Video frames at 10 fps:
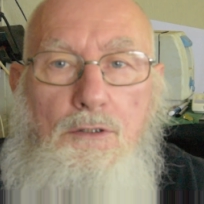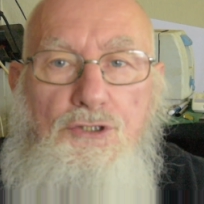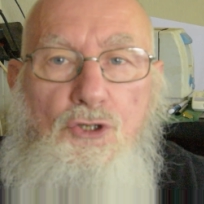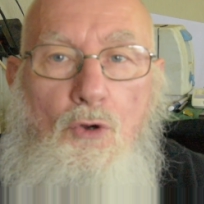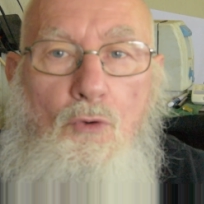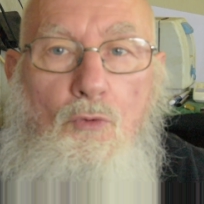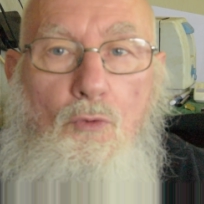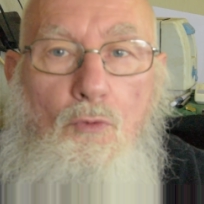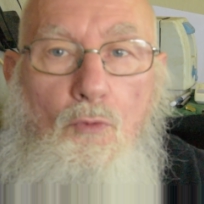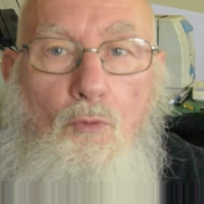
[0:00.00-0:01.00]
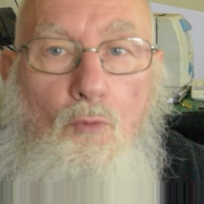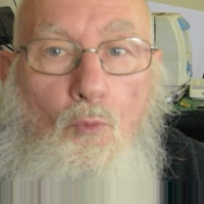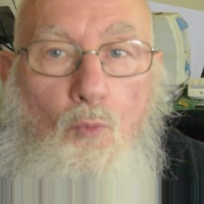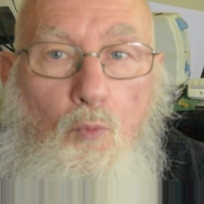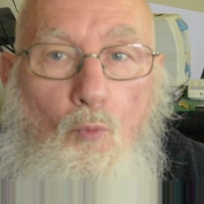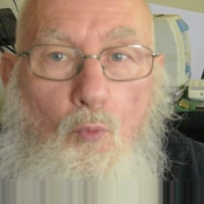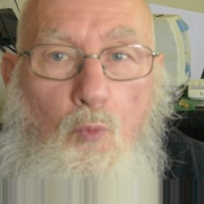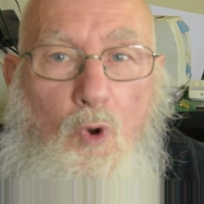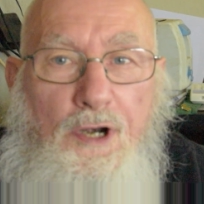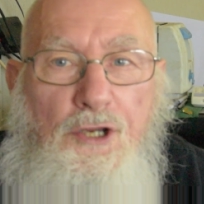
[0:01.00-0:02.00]
So,
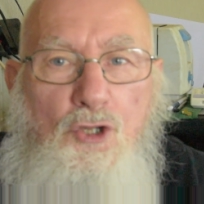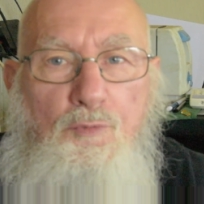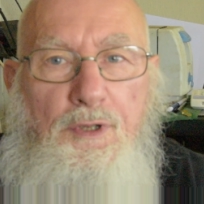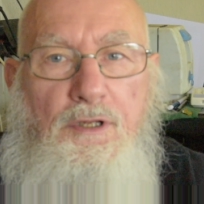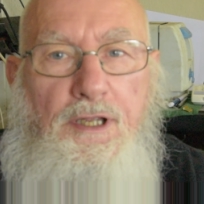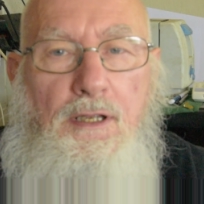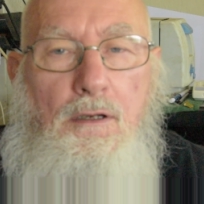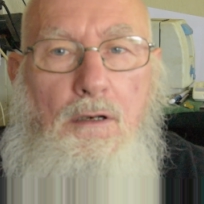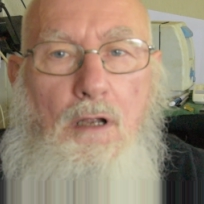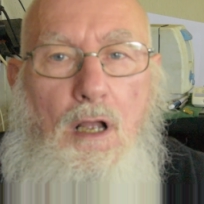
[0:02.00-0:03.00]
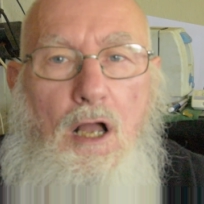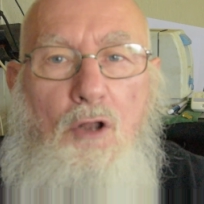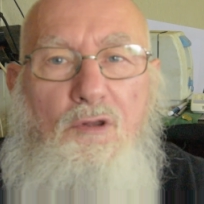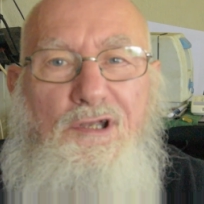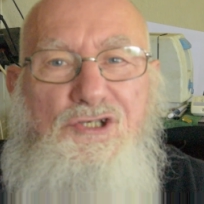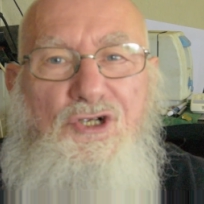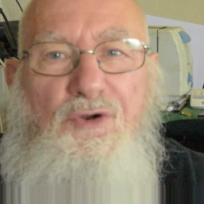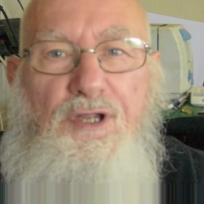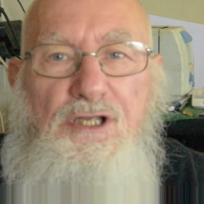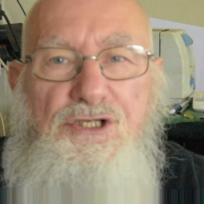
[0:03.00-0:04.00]
what are you building? How
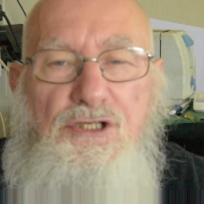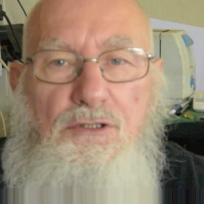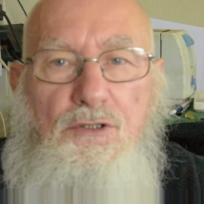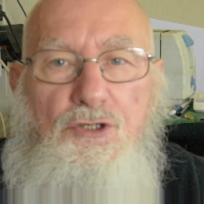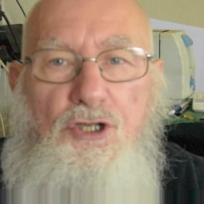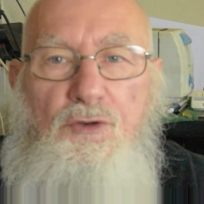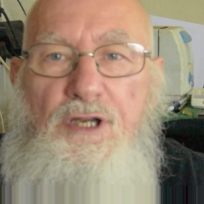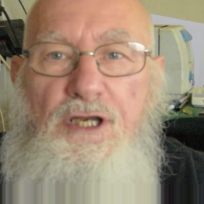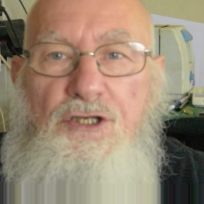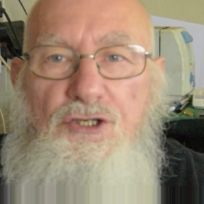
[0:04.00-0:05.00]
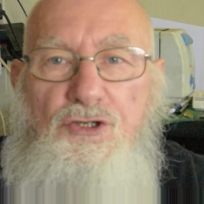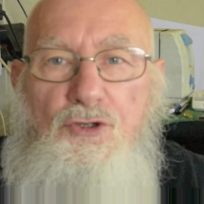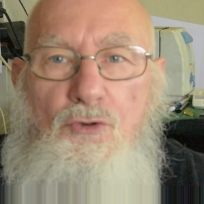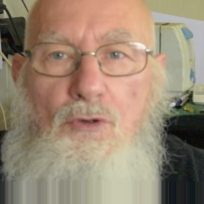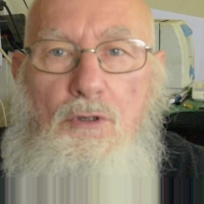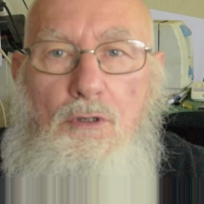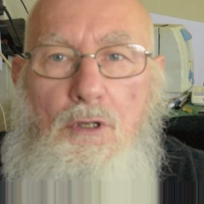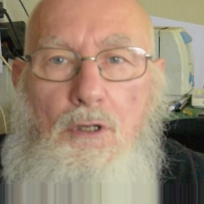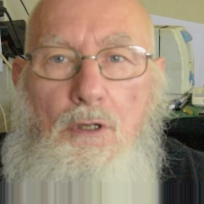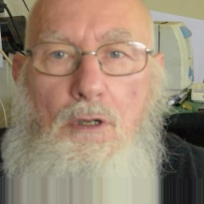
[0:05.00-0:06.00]
luxurious do you need it to do?
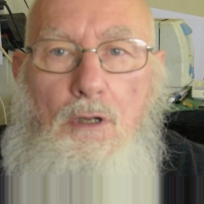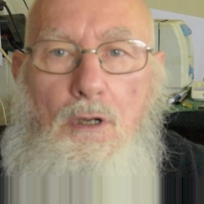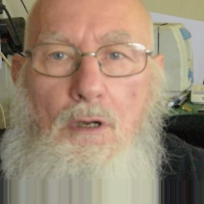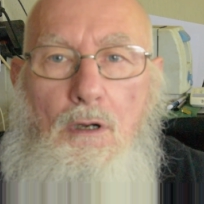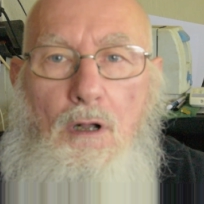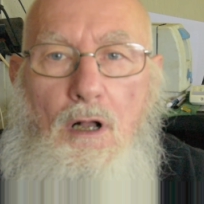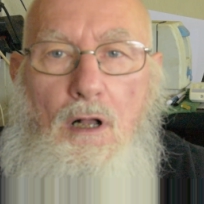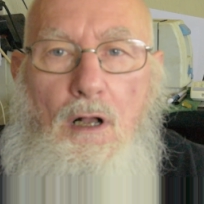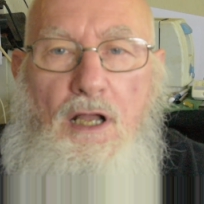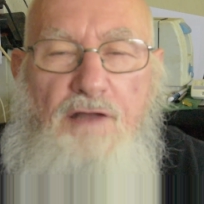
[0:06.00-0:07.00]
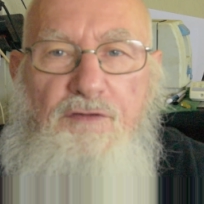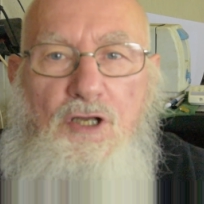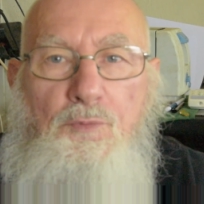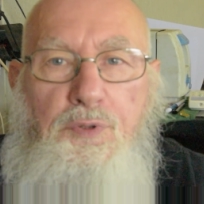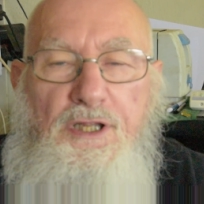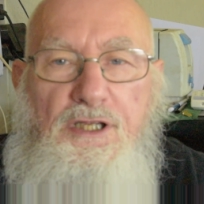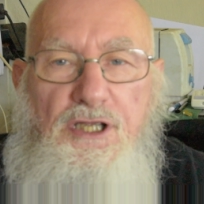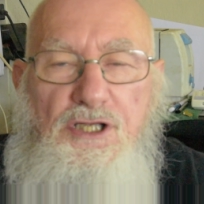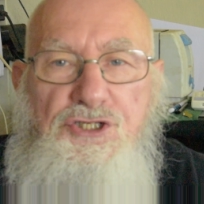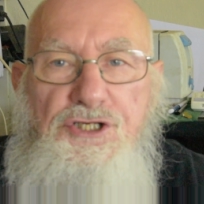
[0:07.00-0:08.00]
I have a complete
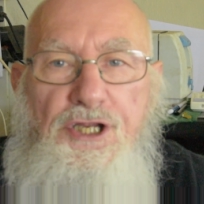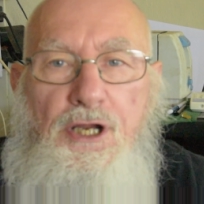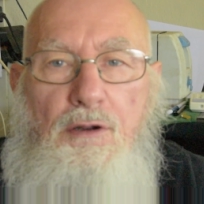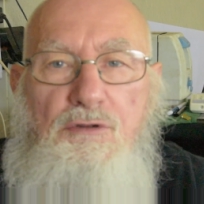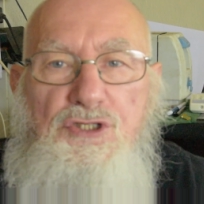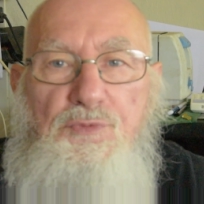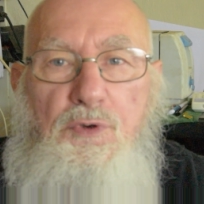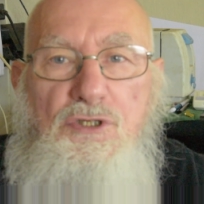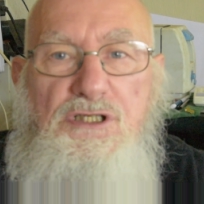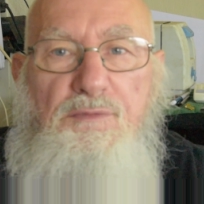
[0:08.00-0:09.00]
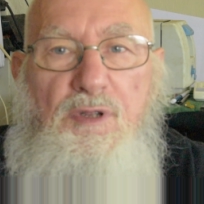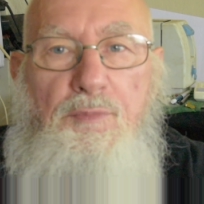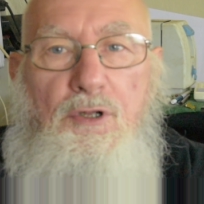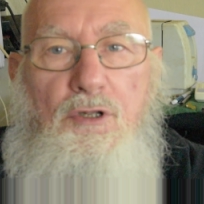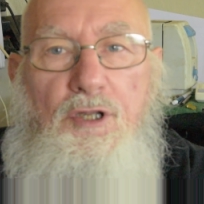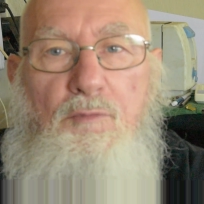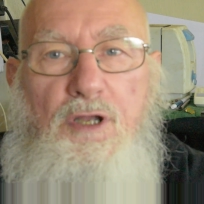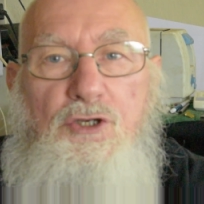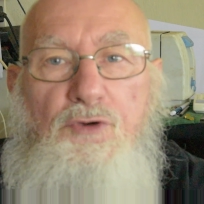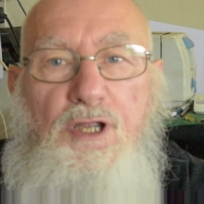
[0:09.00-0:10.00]
kitchen here. I was supposed to be building
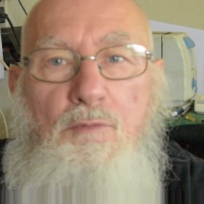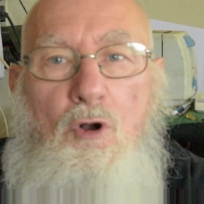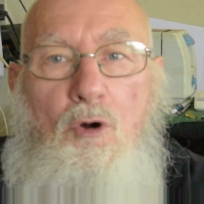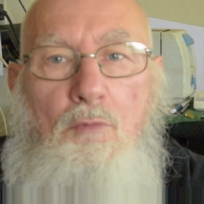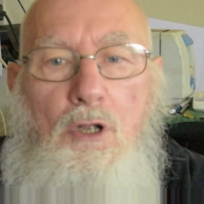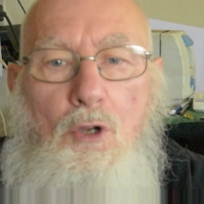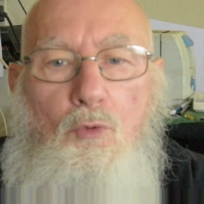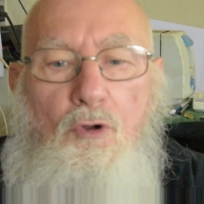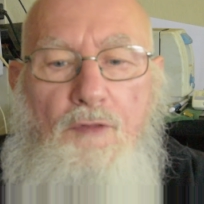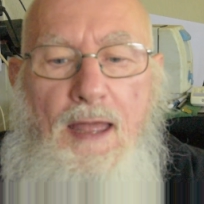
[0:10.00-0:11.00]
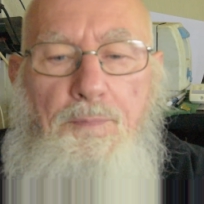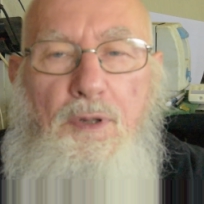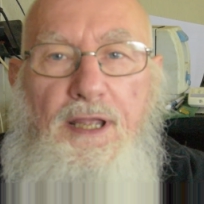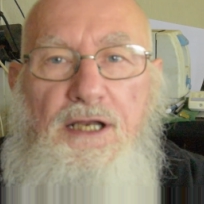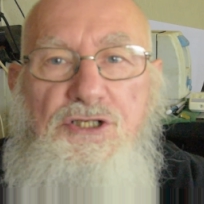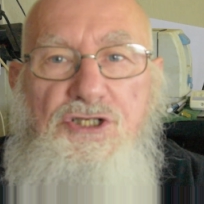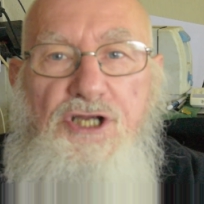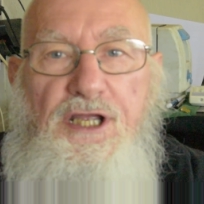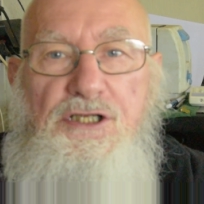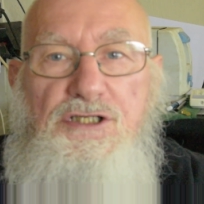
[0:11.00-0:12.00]
my dream home. Well, that plan has
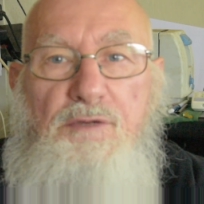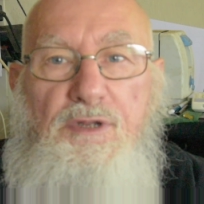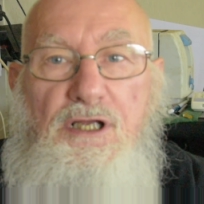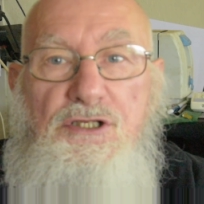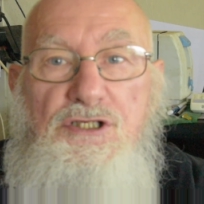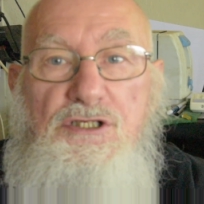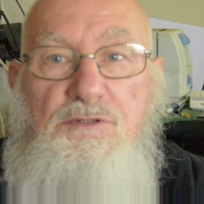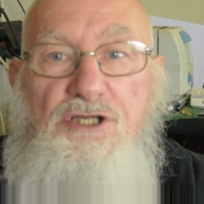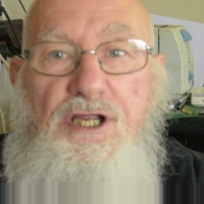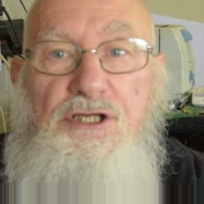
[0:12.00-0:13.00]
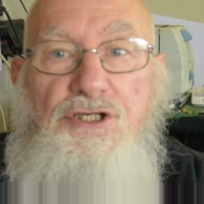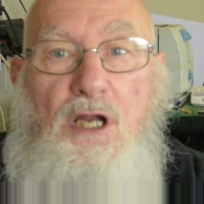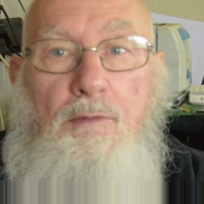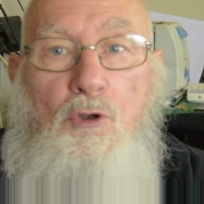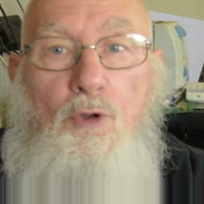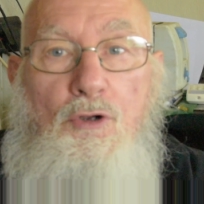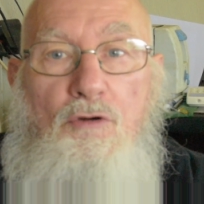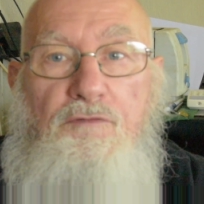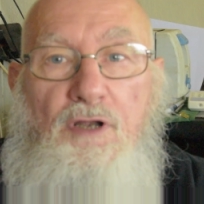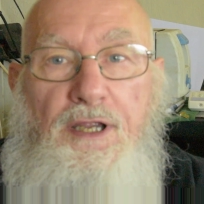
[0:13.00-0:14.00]
changed, and because it's changed, I'm going
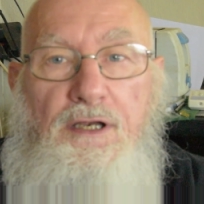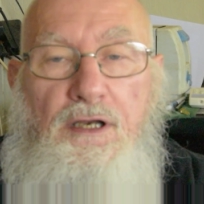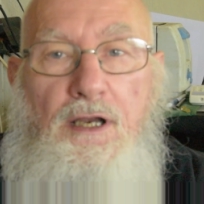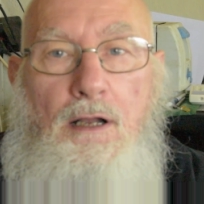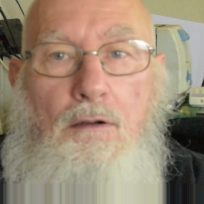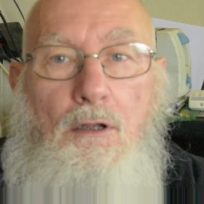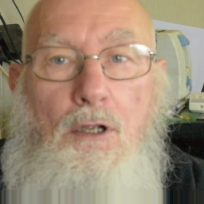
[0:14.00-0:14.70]
overlanding now.